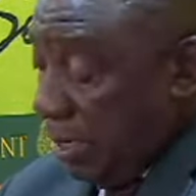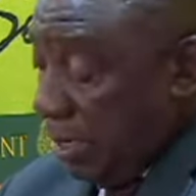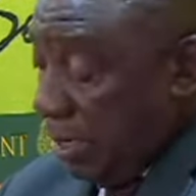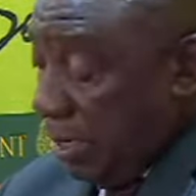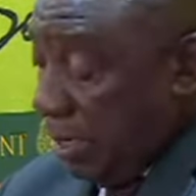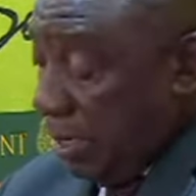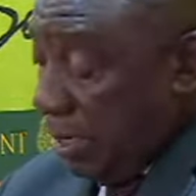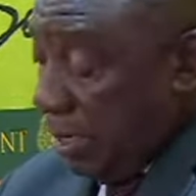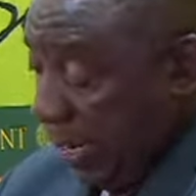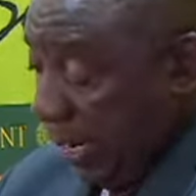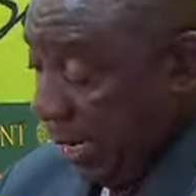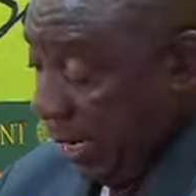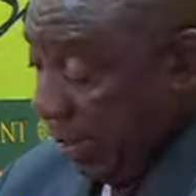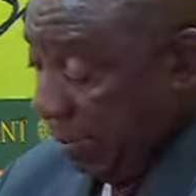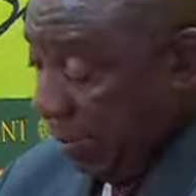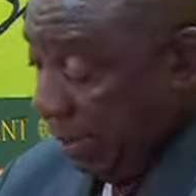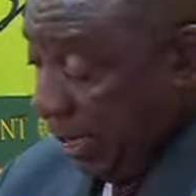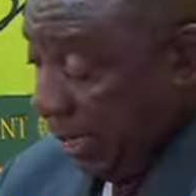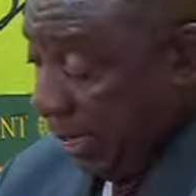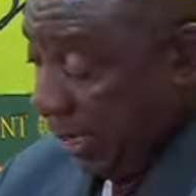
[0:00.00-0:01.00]
we may
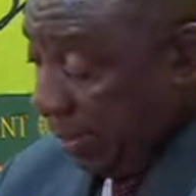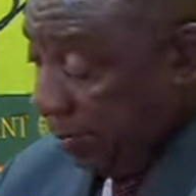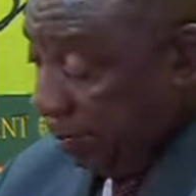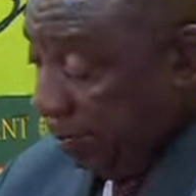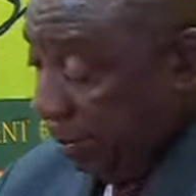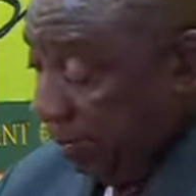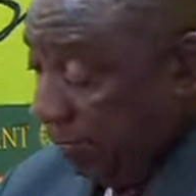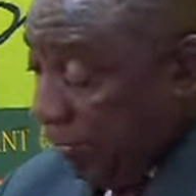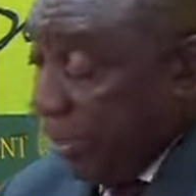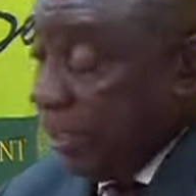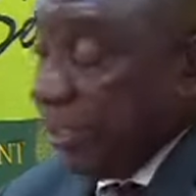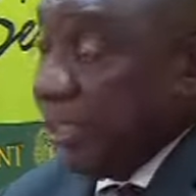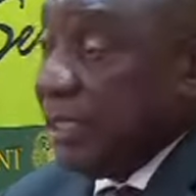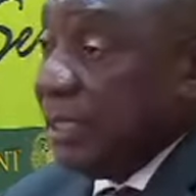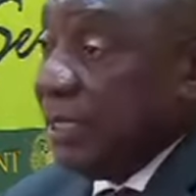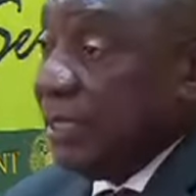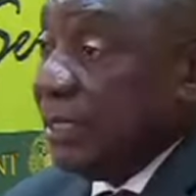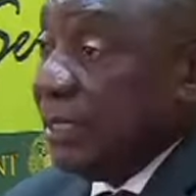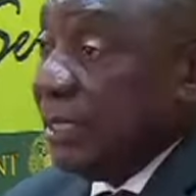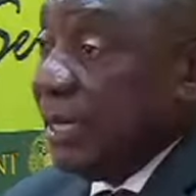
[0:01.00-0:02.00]
eliminate
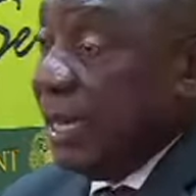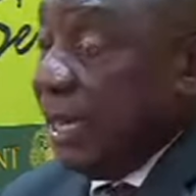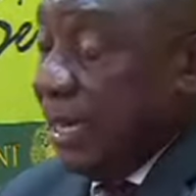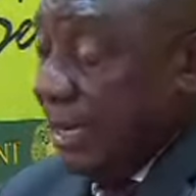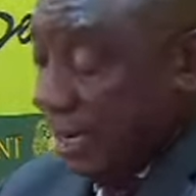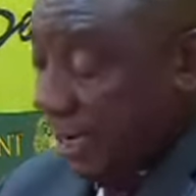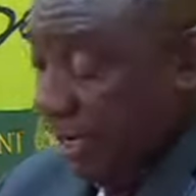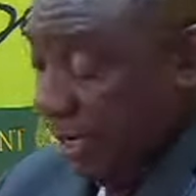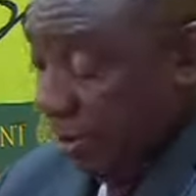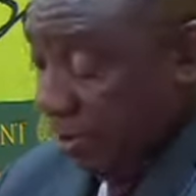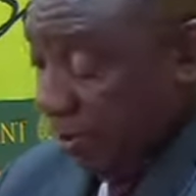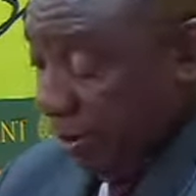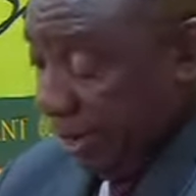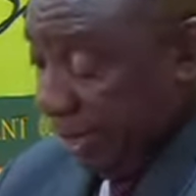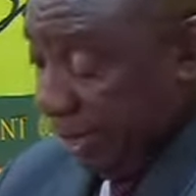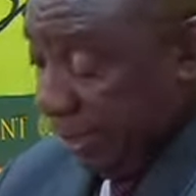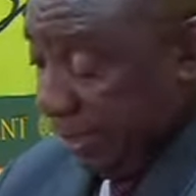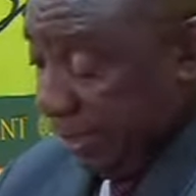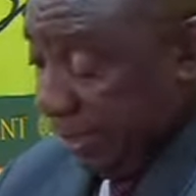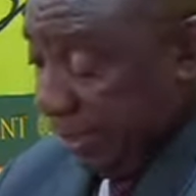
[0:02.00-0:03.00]
poverty and
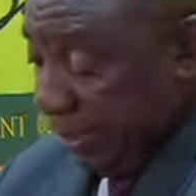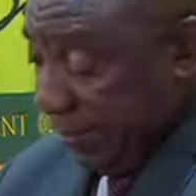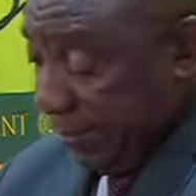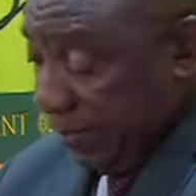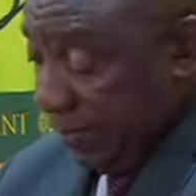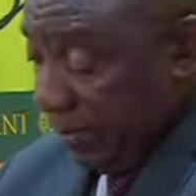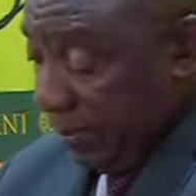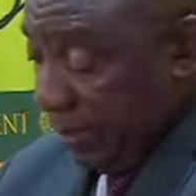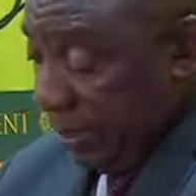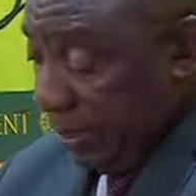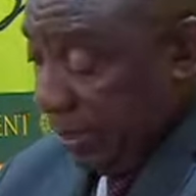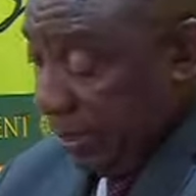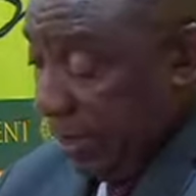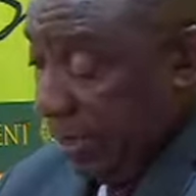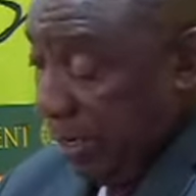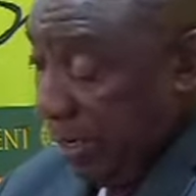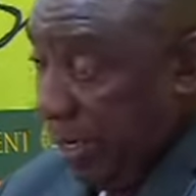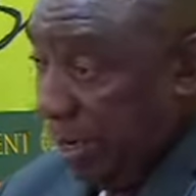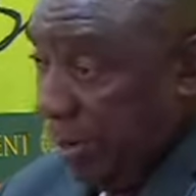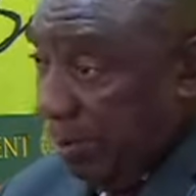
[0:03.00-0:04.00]
inequality.
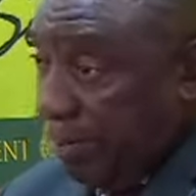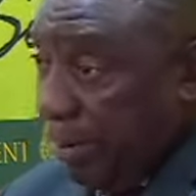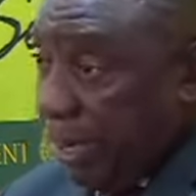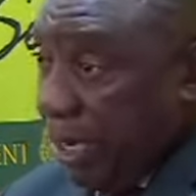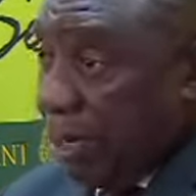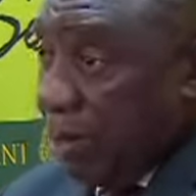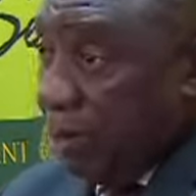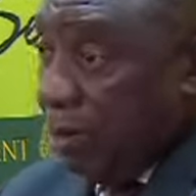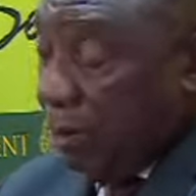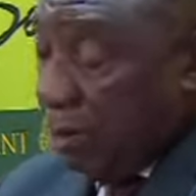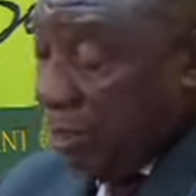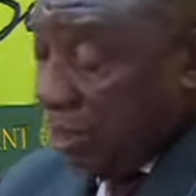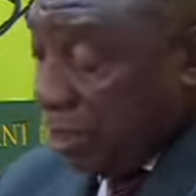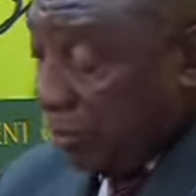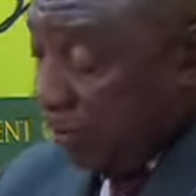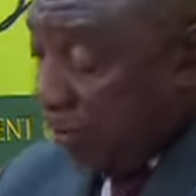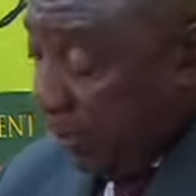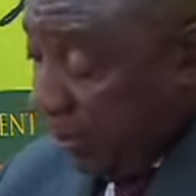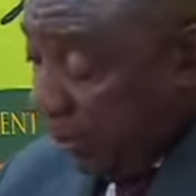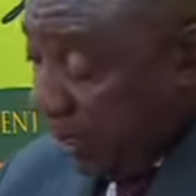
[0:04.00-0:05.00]
May
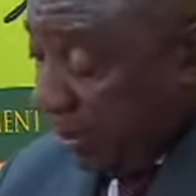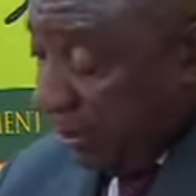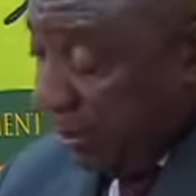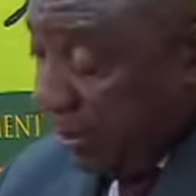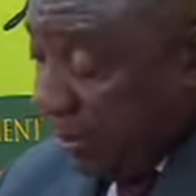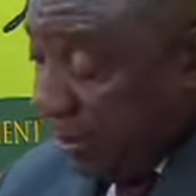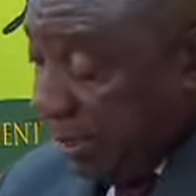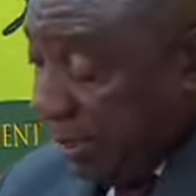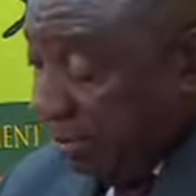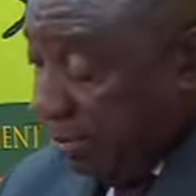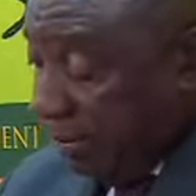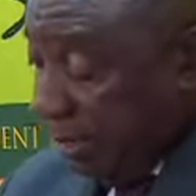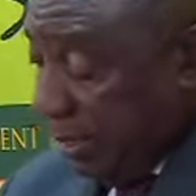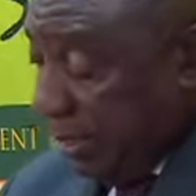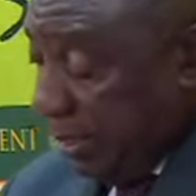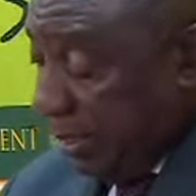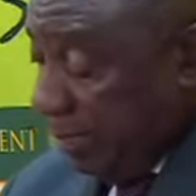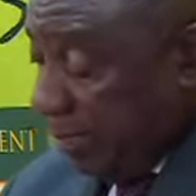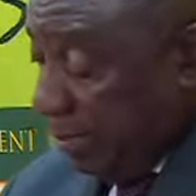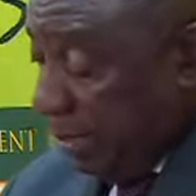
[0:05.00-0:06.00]
God's peace and
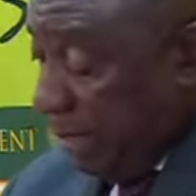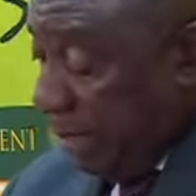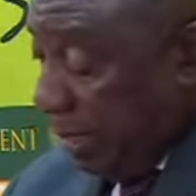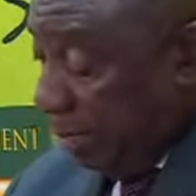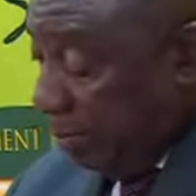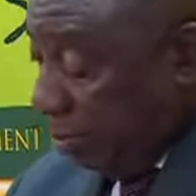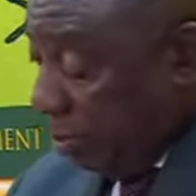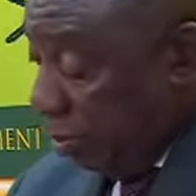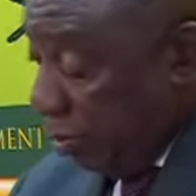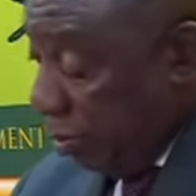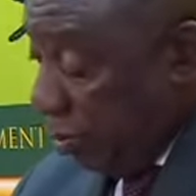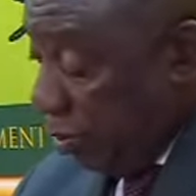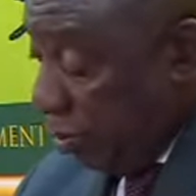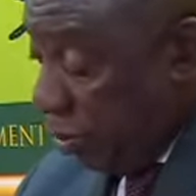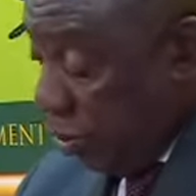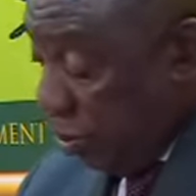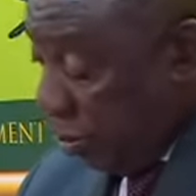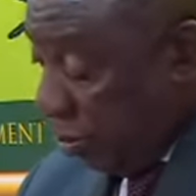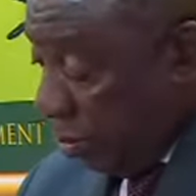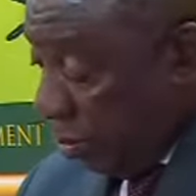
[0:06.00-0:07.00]
mercy be upon
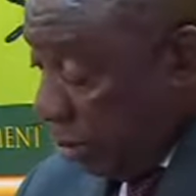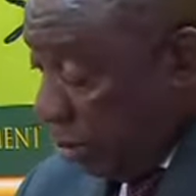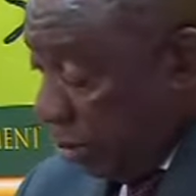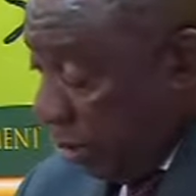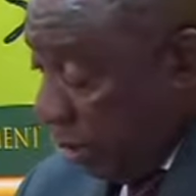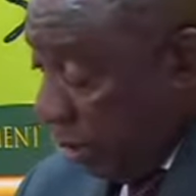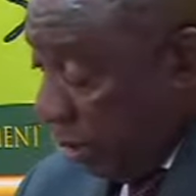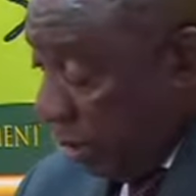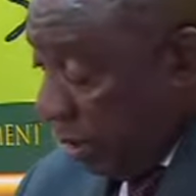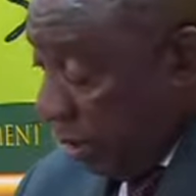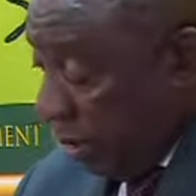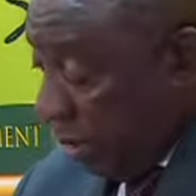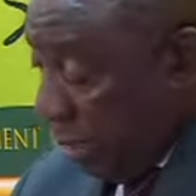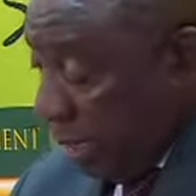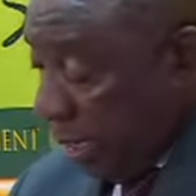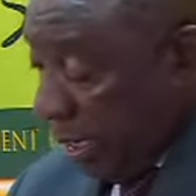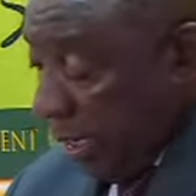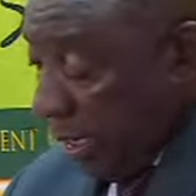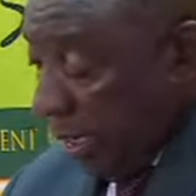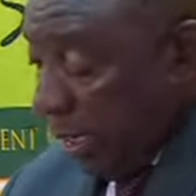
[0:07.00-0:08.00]
you all,
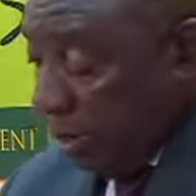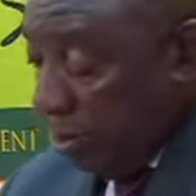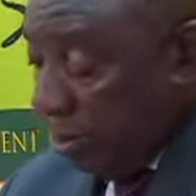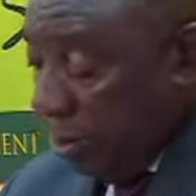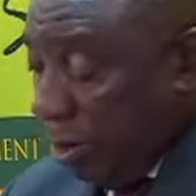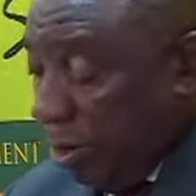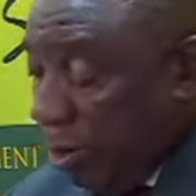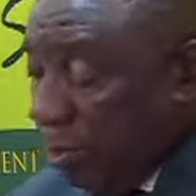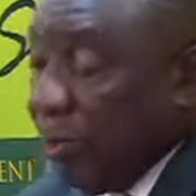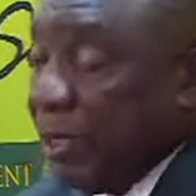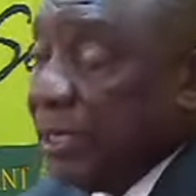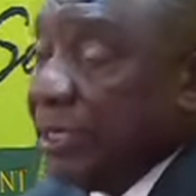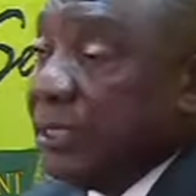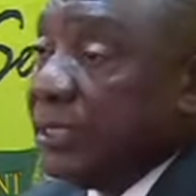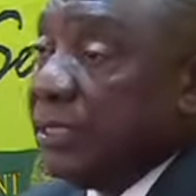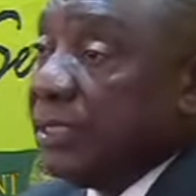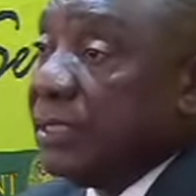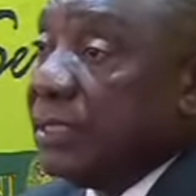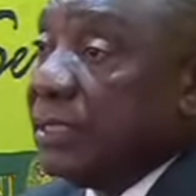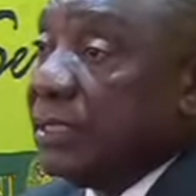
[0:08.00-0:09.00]
and
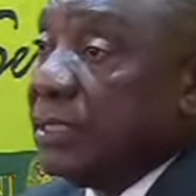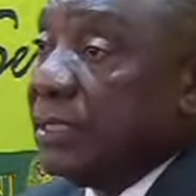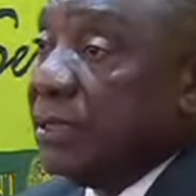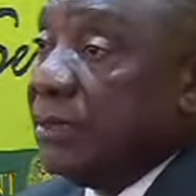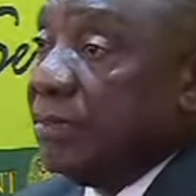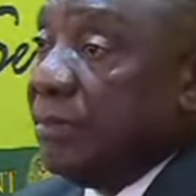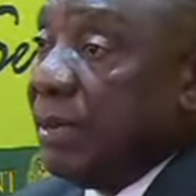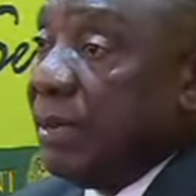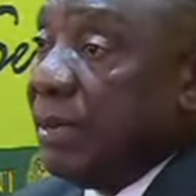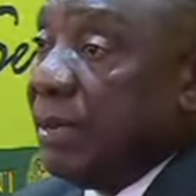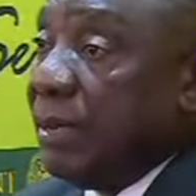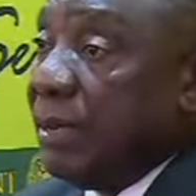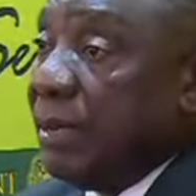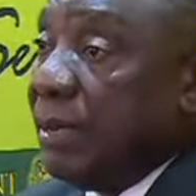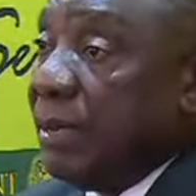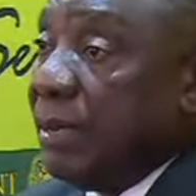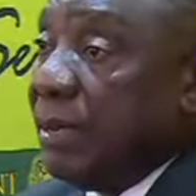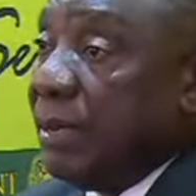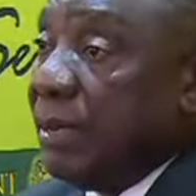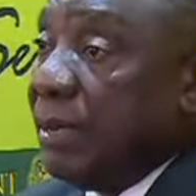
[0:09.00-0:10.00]
always may
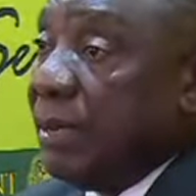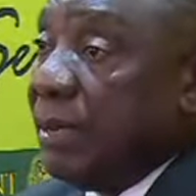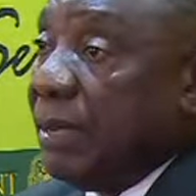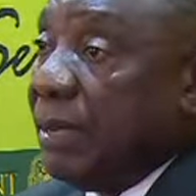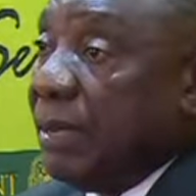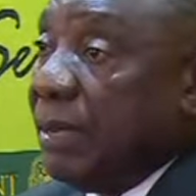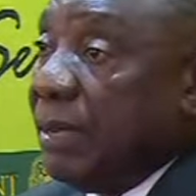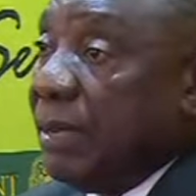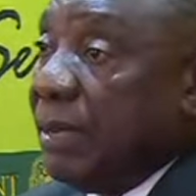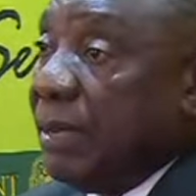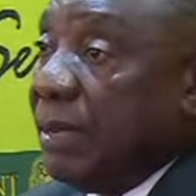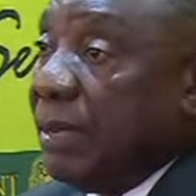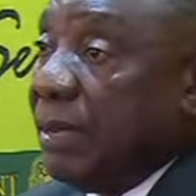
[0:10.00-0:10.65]
God's hand